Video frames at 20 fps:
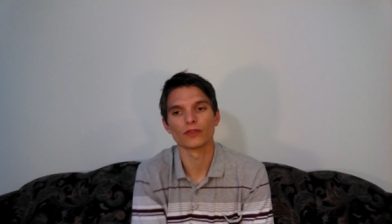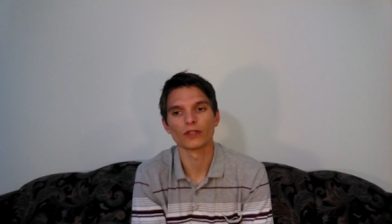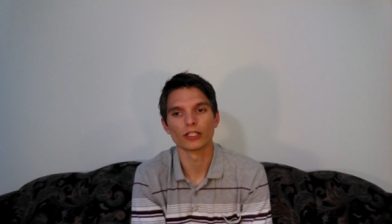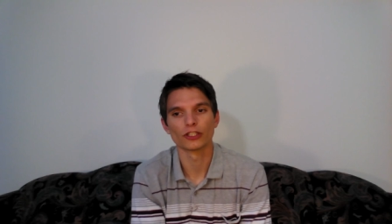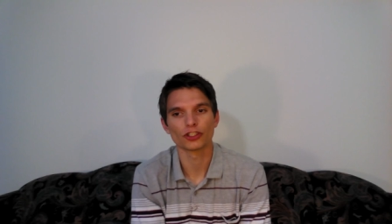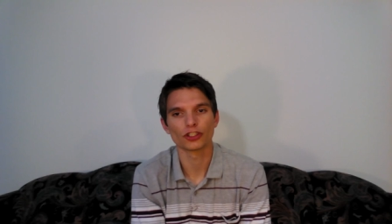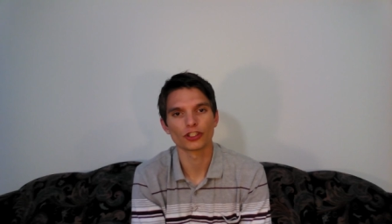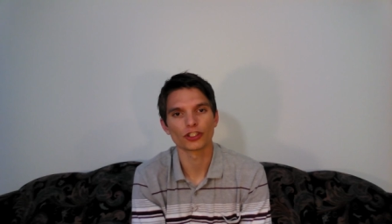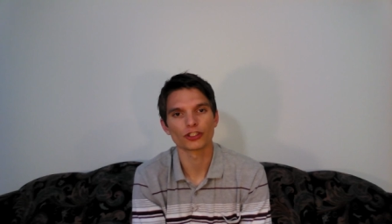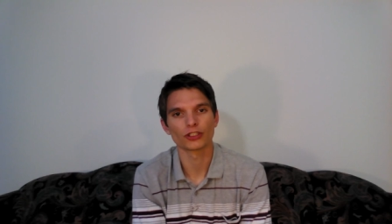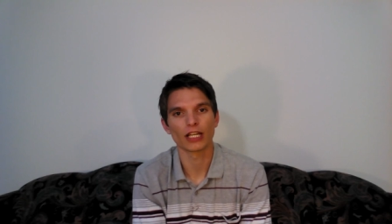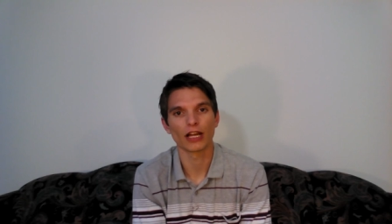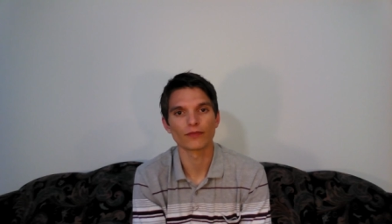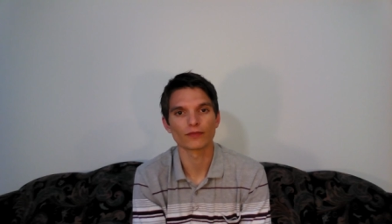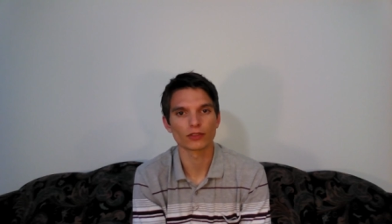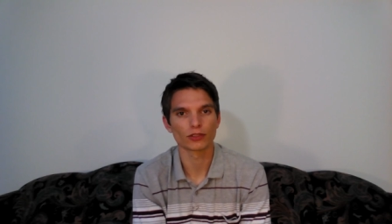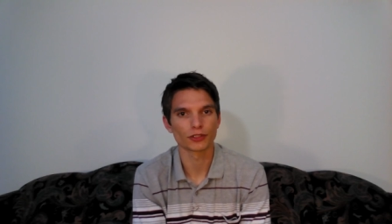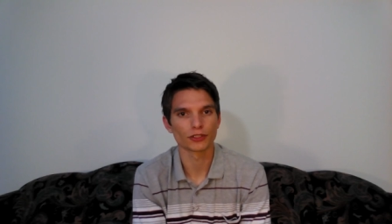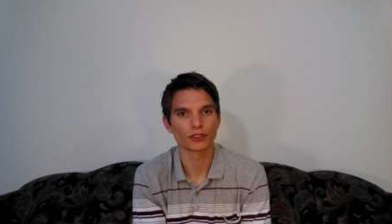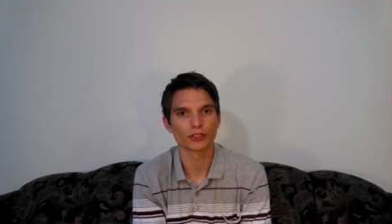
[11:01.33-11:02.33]
engineers have
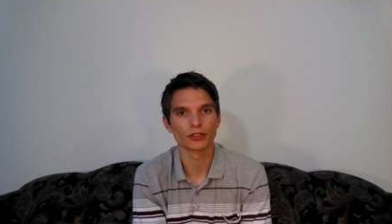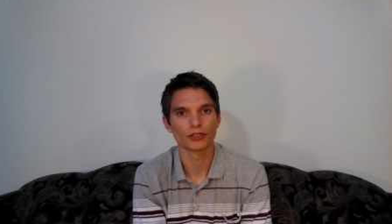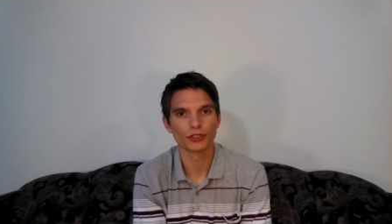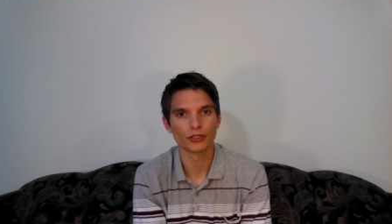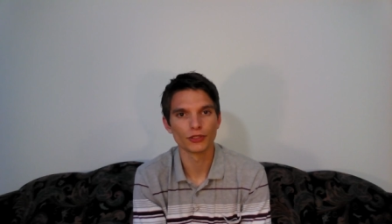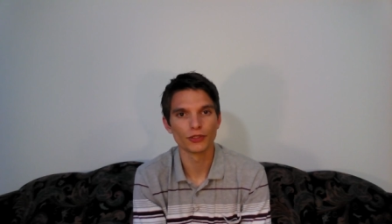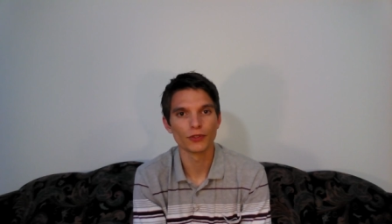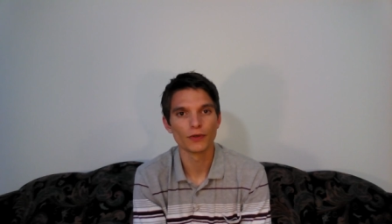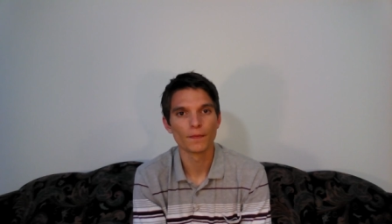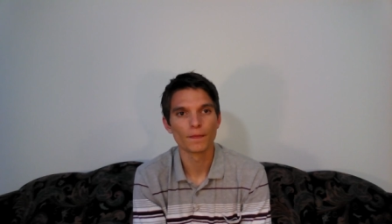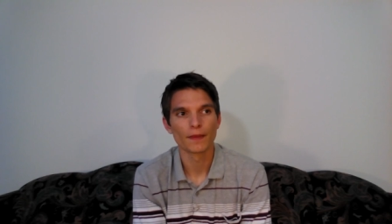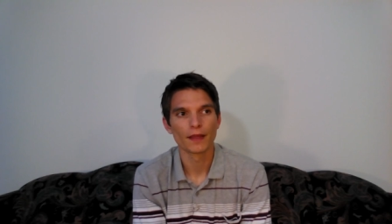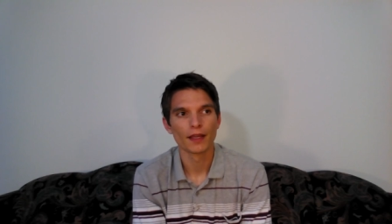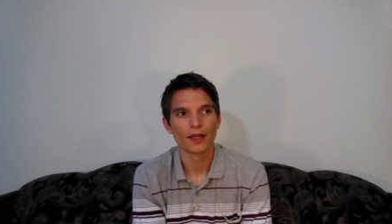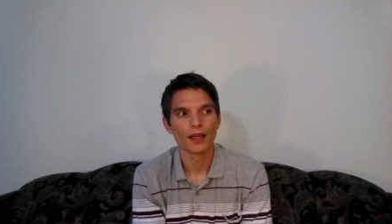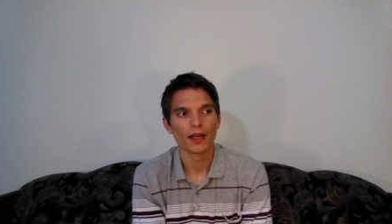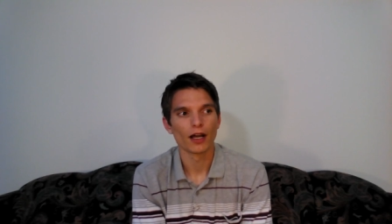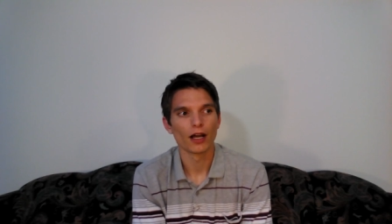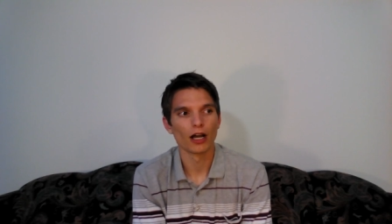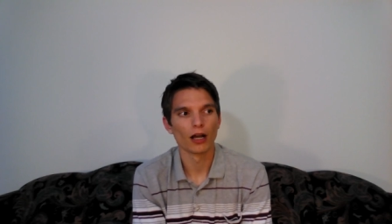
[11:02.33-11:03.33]
to learn and do.
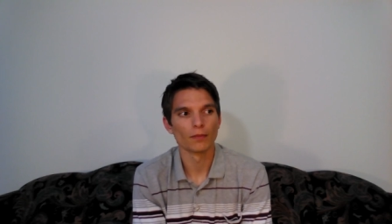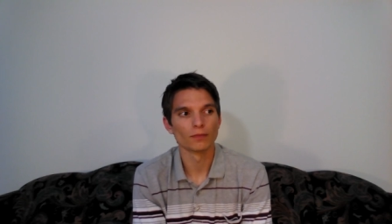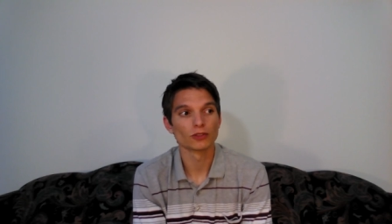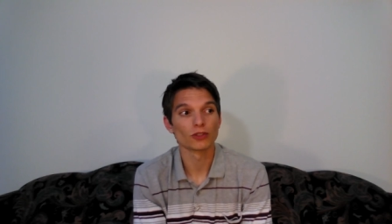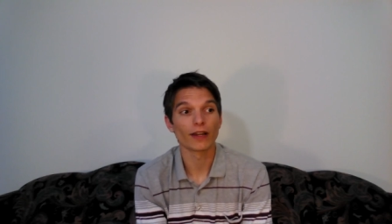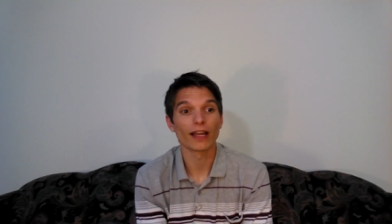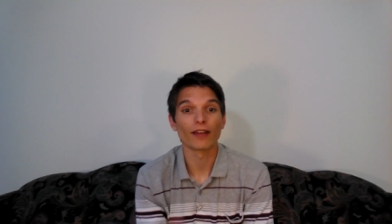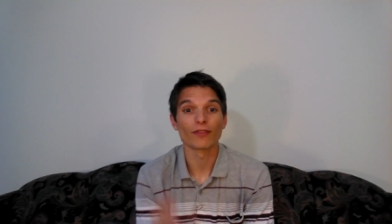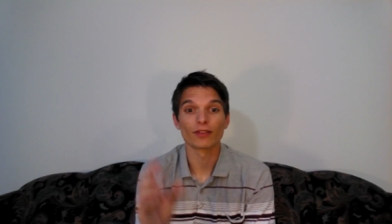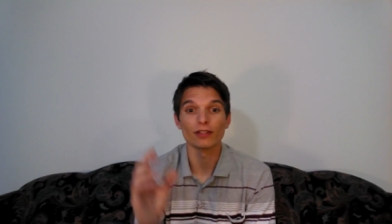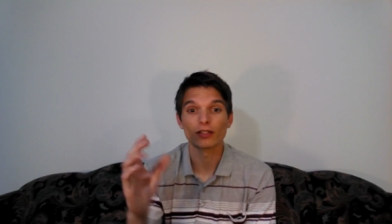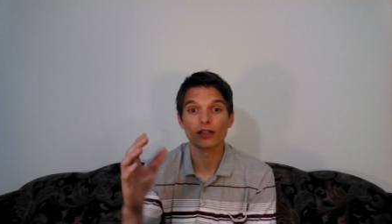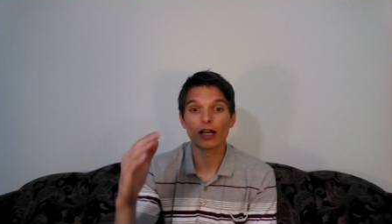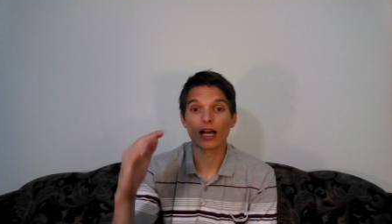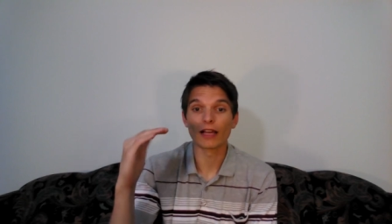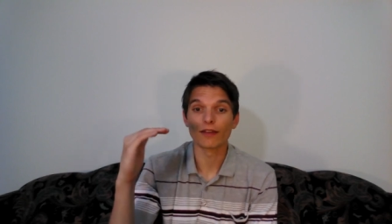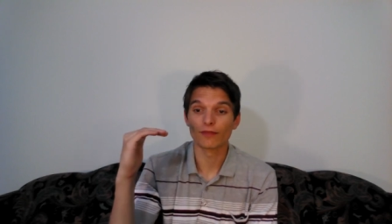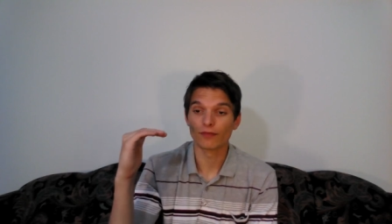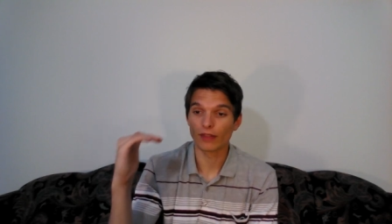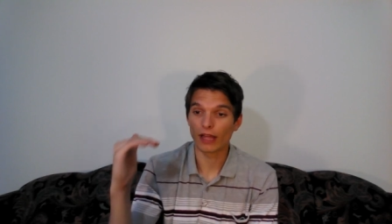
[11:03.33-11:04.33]
Um, so I have, a,
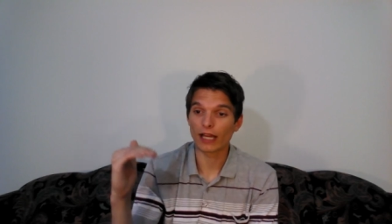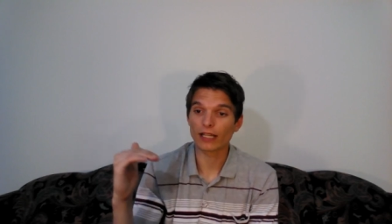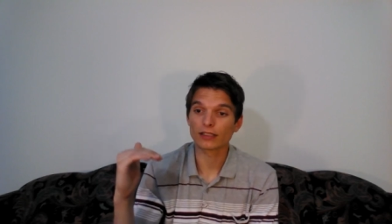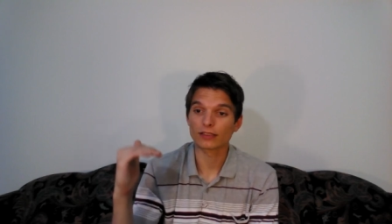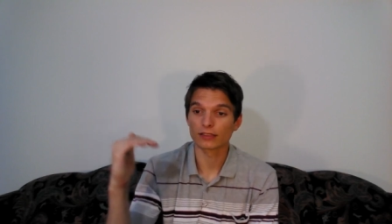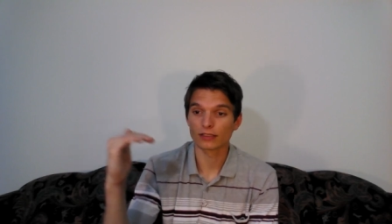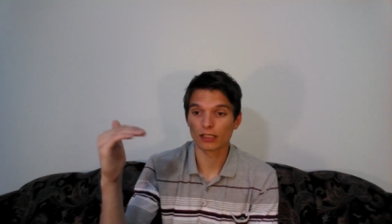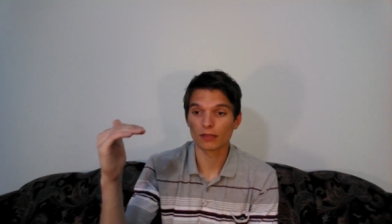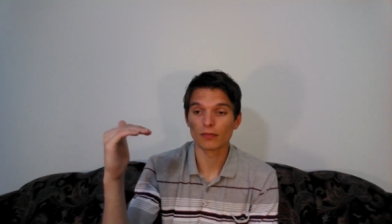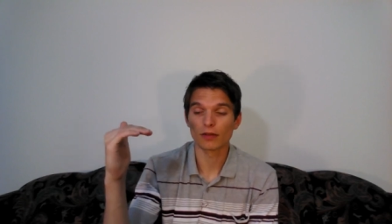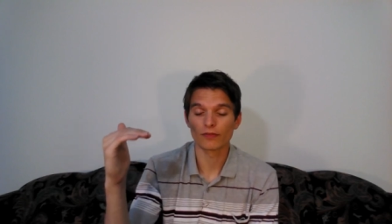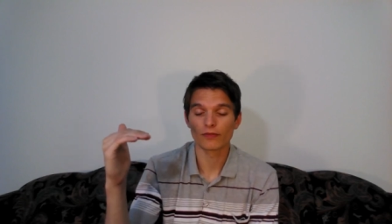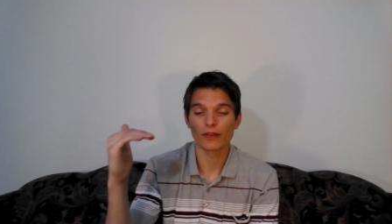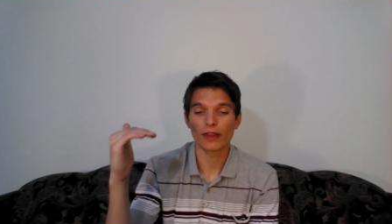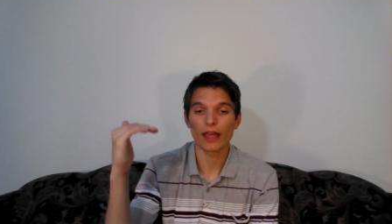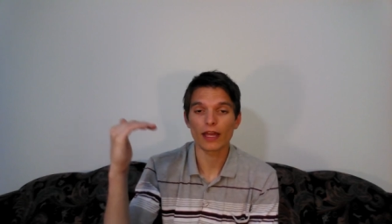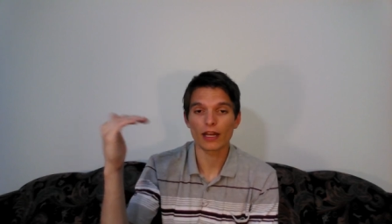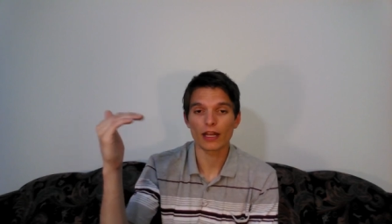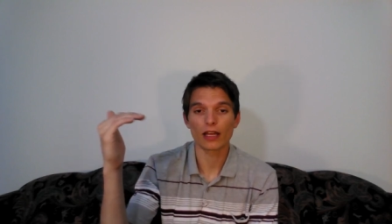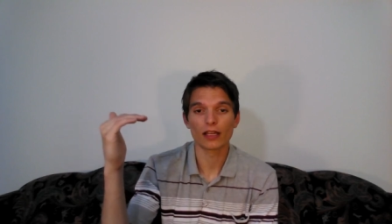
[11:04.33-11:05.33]
I have that, some of
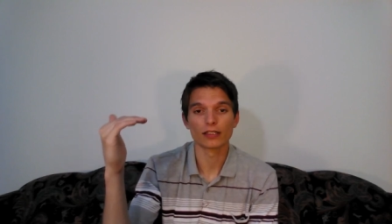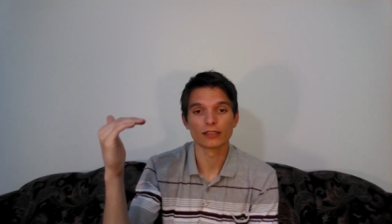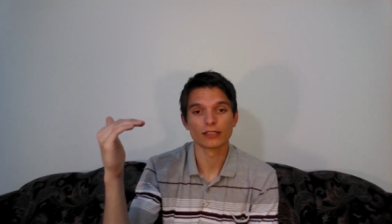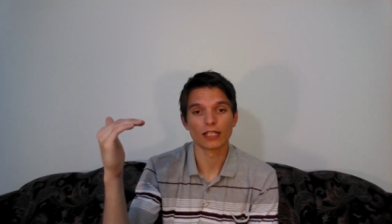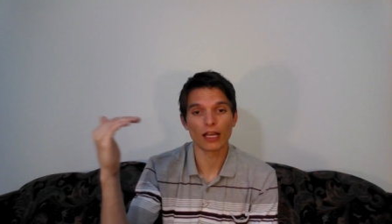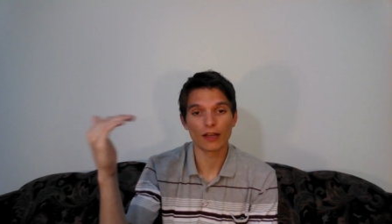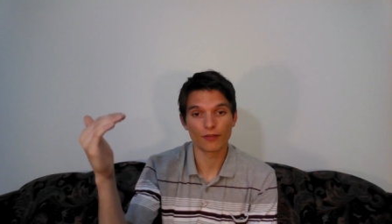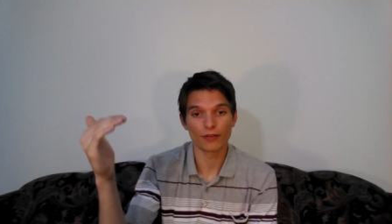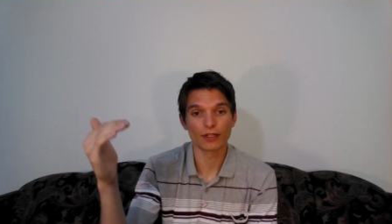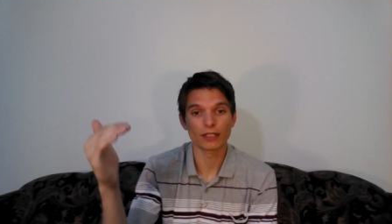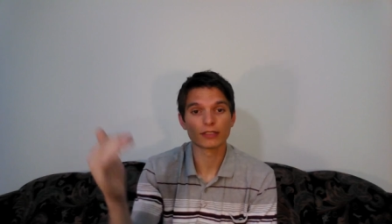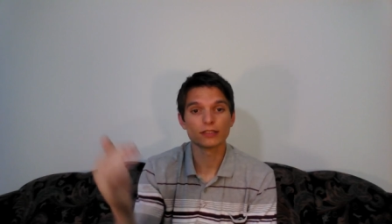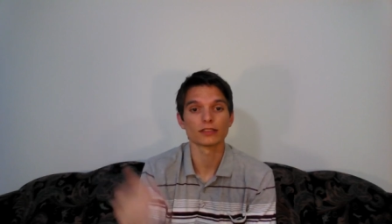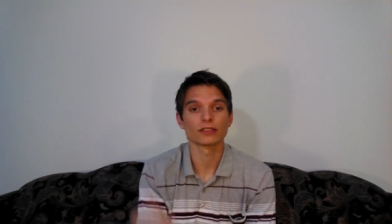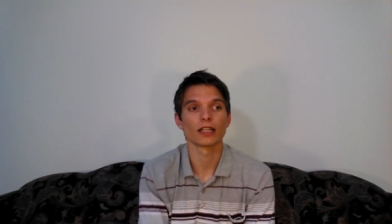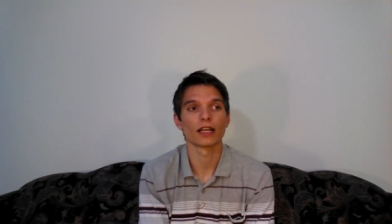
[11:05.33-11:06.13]
that as evidence.